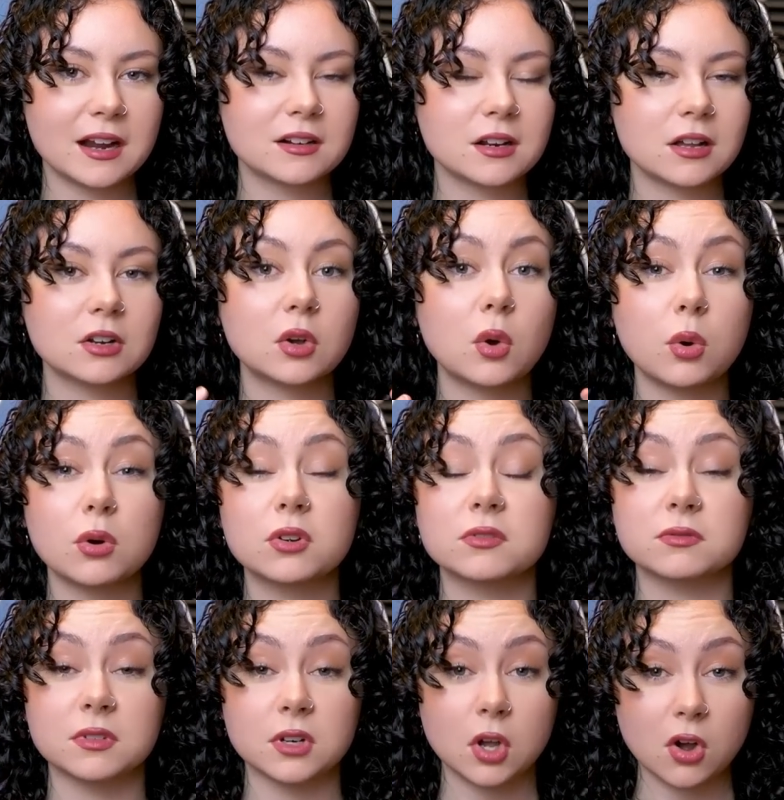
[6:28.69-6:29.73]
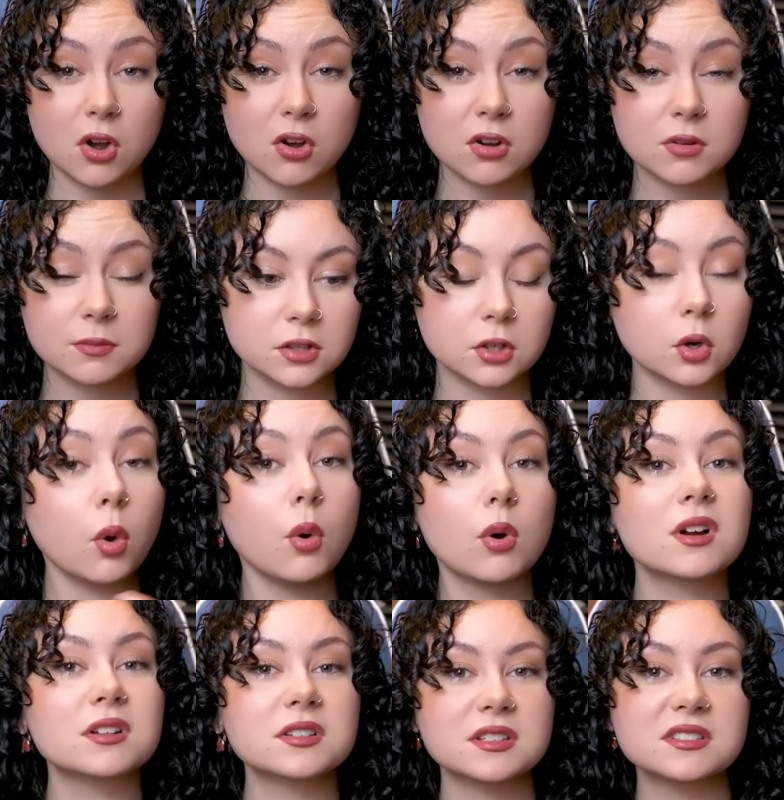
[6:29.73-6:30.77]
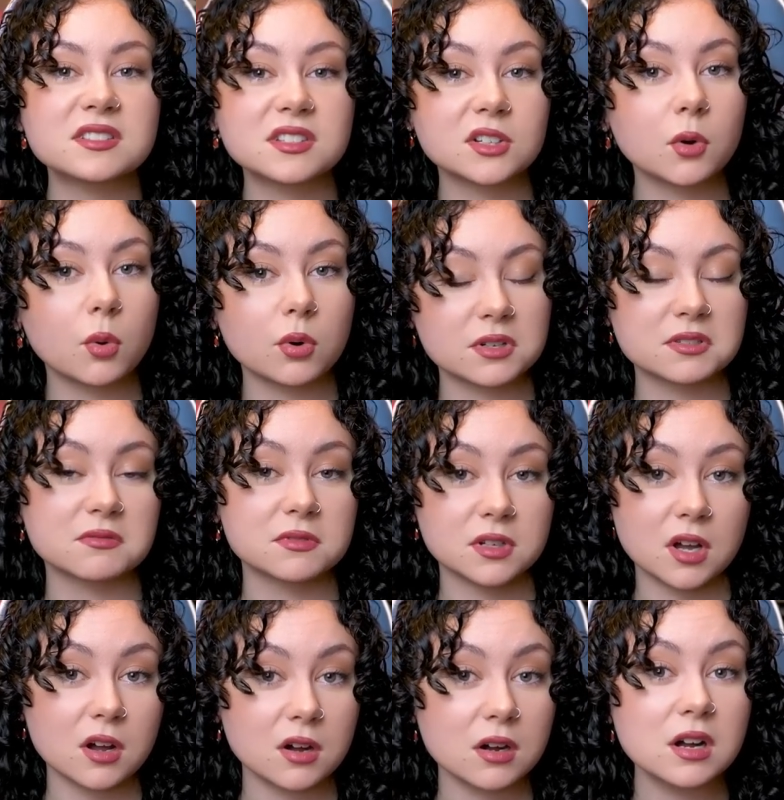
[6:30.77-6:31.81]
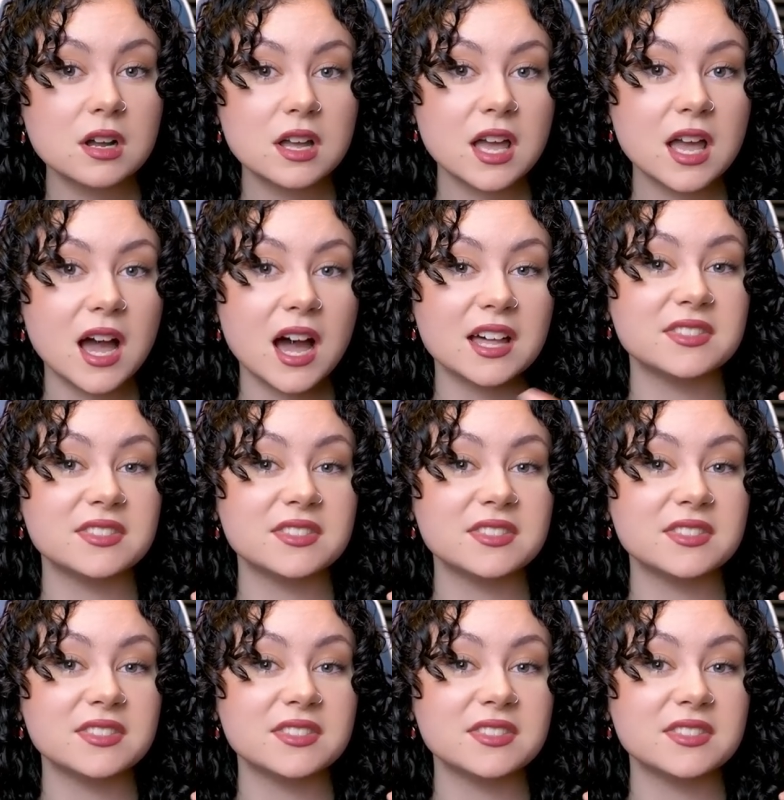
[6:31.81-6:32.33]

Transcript: They are not a court of law. The court is the court of law.